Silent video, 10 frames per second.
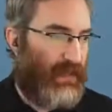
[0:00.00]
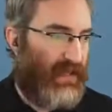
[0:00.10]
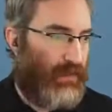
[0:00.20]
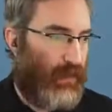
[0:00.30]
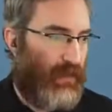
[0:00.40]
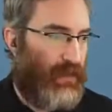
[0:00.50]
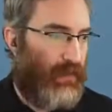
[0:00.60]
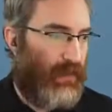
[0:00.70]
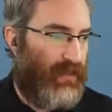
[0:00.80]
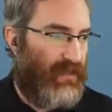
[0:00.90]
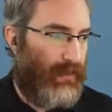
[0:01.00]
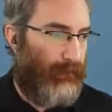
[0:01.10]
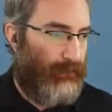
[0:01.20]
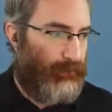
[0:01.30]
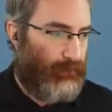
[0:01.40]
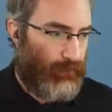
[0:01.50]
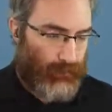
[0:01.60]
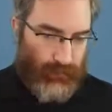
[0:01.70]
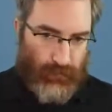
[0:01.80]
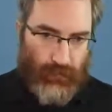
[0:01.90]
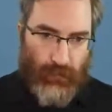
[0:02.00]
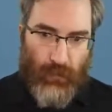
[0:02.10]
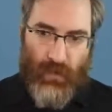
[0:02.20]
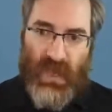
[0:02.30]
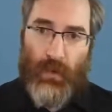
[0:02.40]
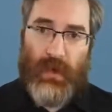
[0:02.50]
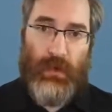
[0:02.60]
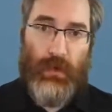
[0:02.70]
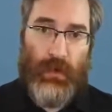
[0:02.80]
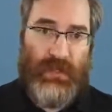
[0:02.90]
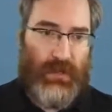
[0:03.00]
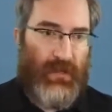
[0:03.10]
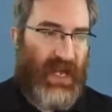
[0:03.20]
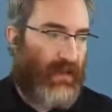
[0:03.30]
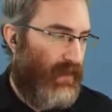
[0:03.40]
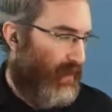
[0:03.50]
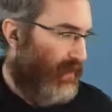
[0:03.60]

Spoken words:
place where you could do that.